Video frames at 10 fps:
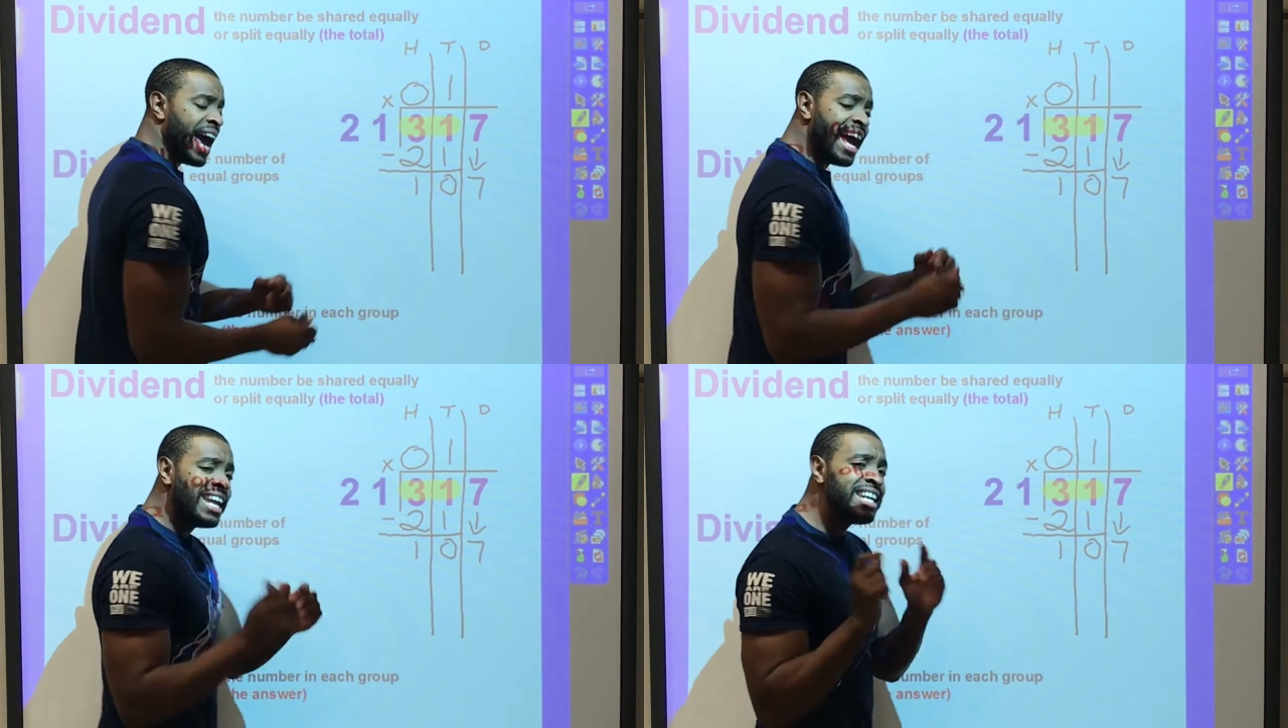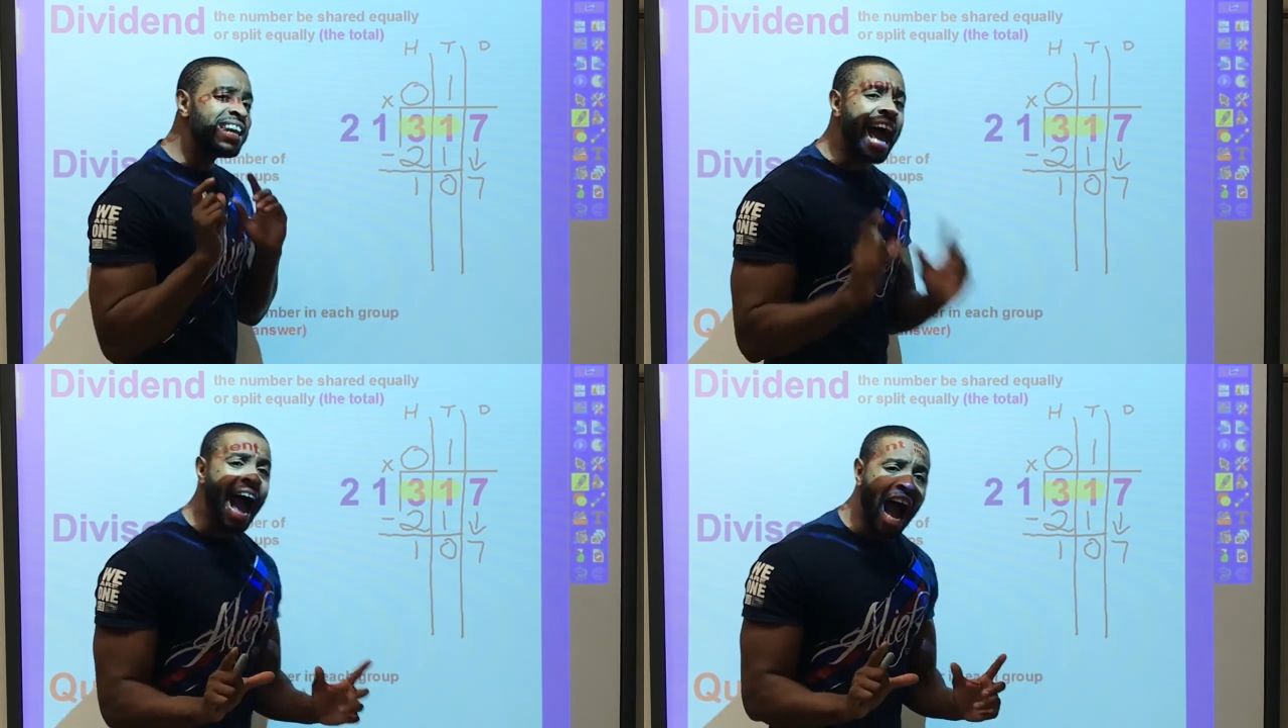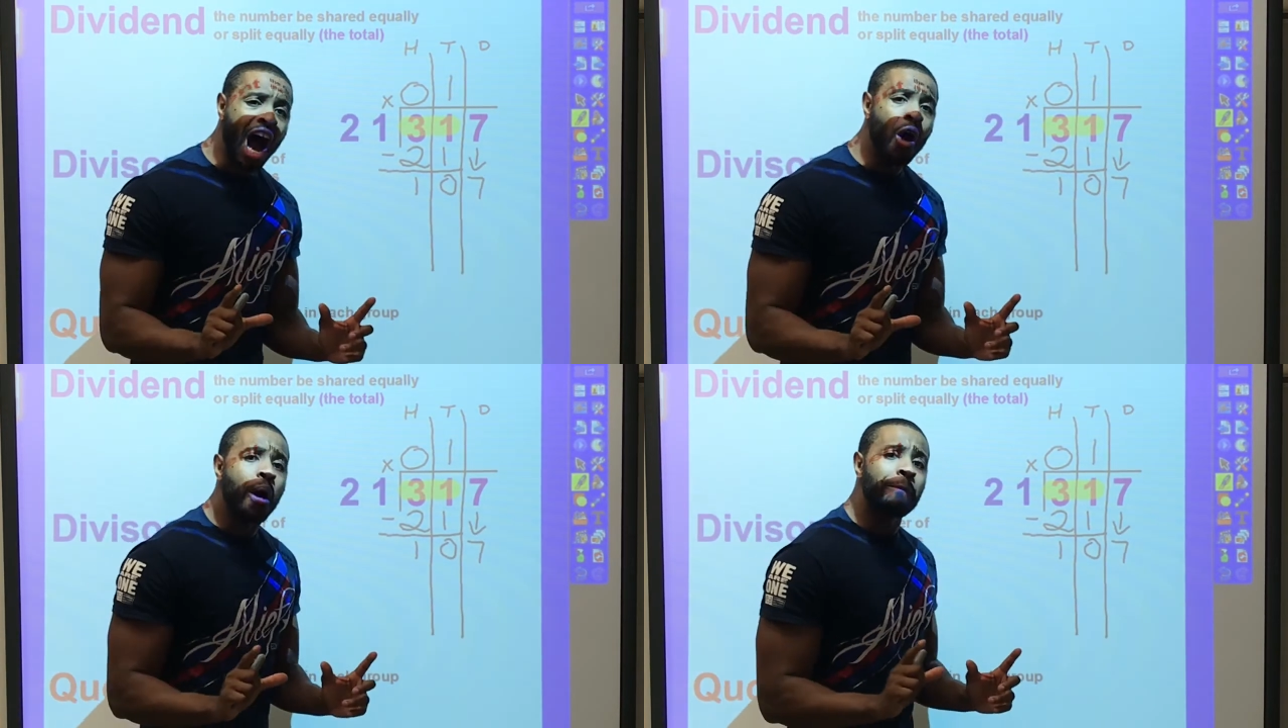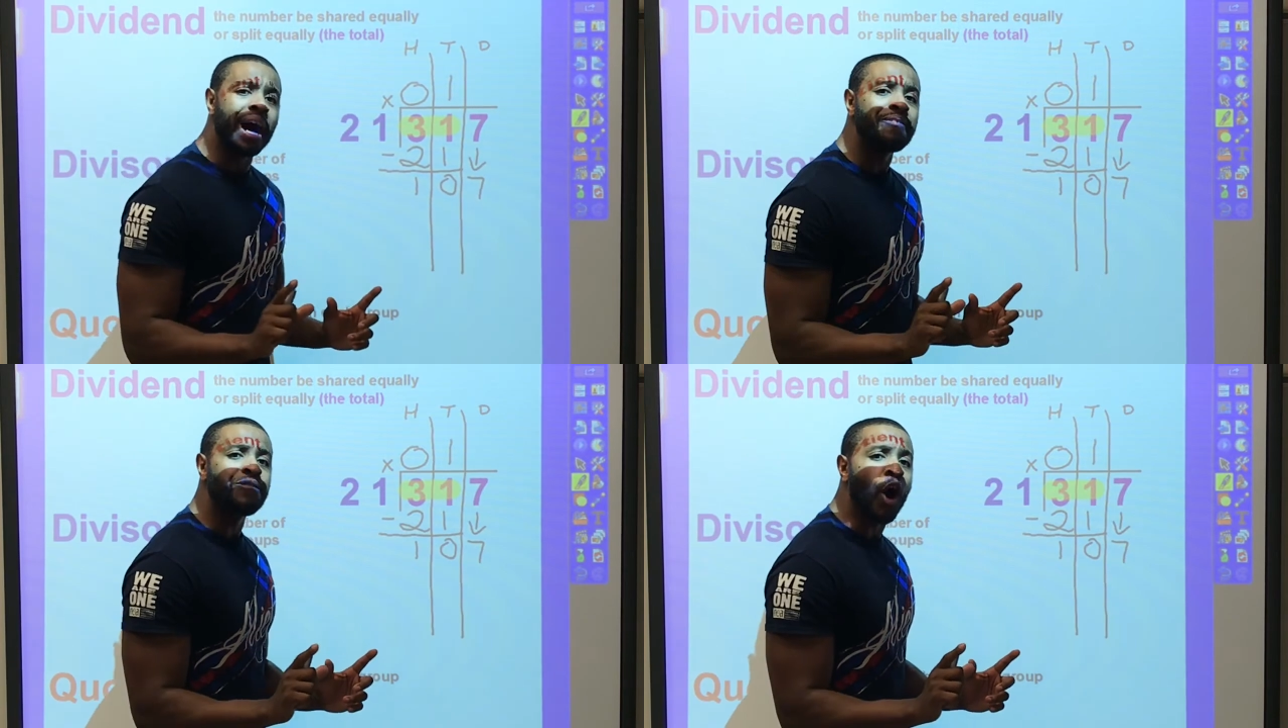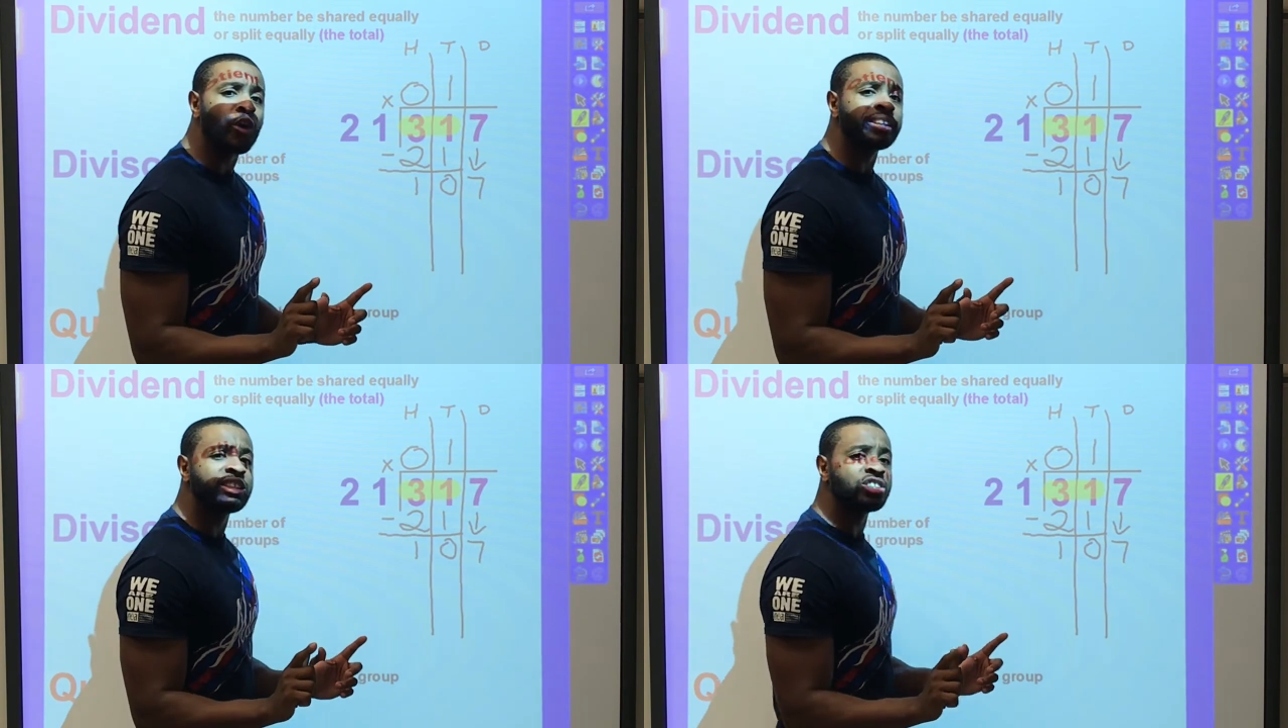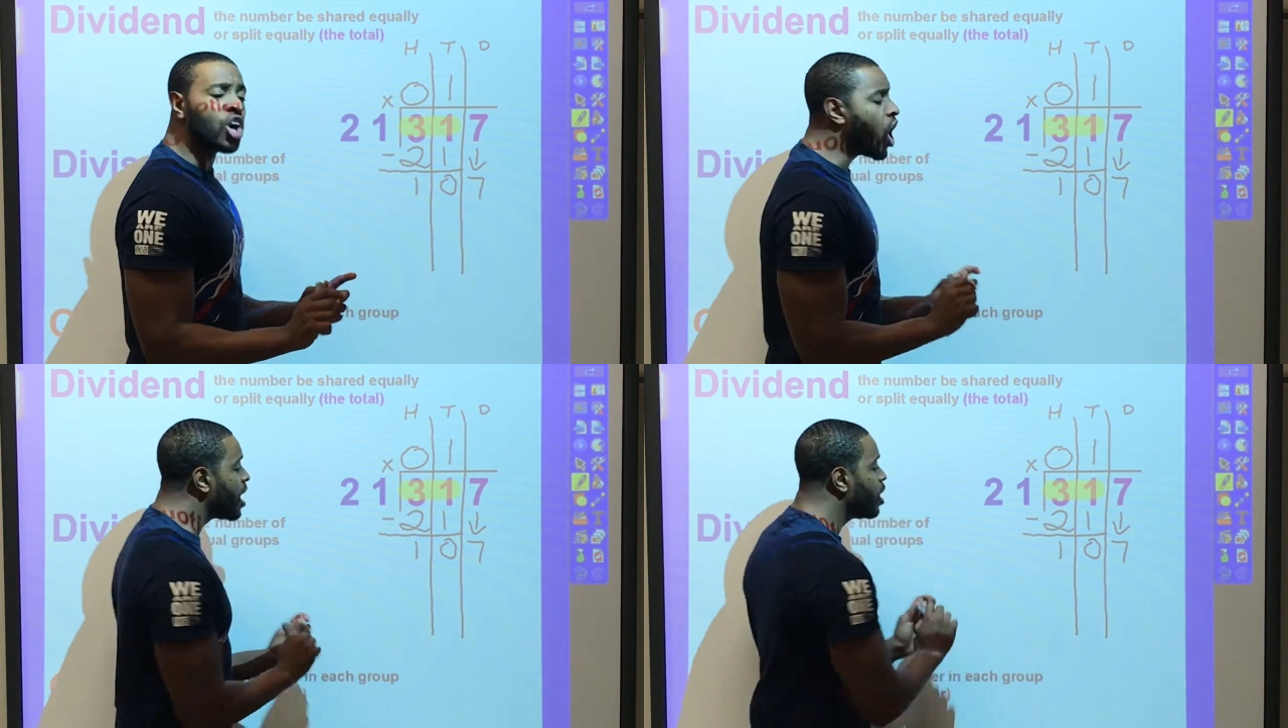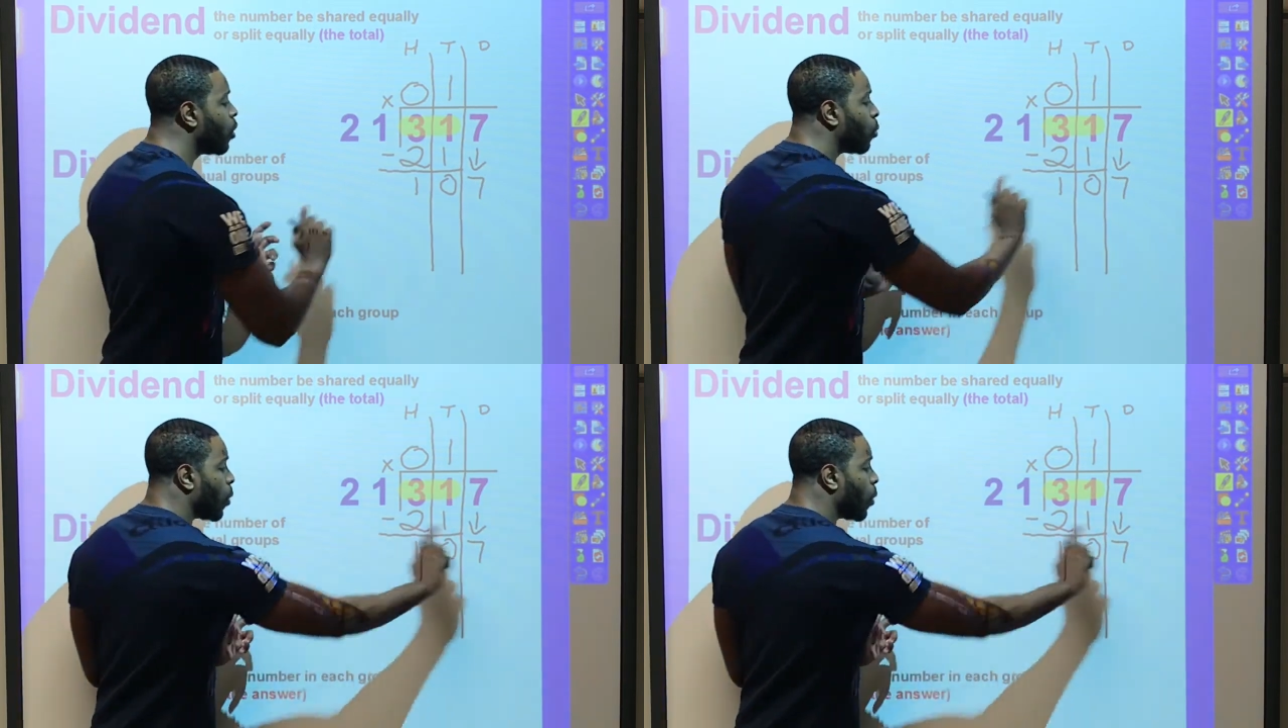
And now my focus is on